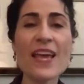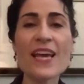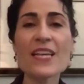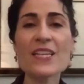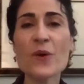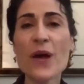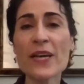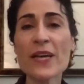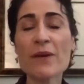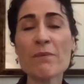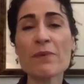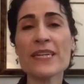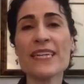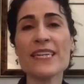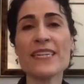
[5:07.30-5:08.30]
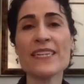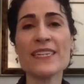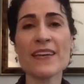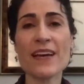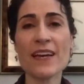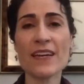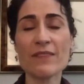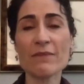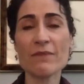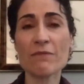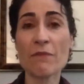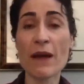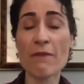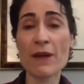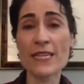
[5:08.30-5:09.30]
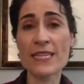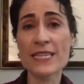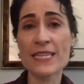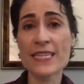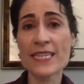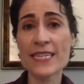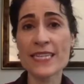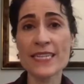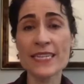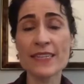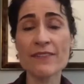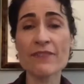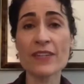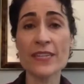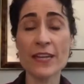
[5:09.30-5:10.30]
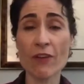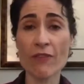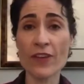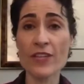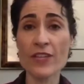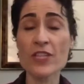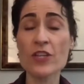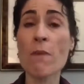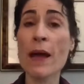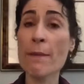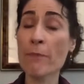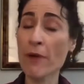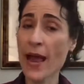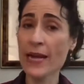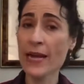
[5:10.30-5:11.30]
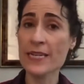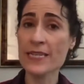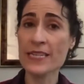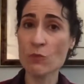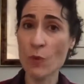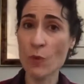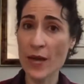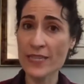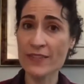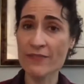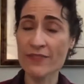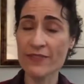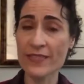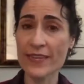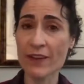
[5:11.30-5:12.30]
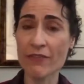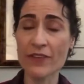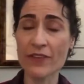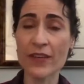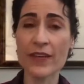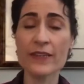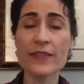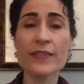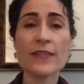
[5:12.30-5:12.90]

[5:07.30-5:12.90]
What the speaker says: So I completed my residency in Philadelphia. So my practice is west of Philadelphia.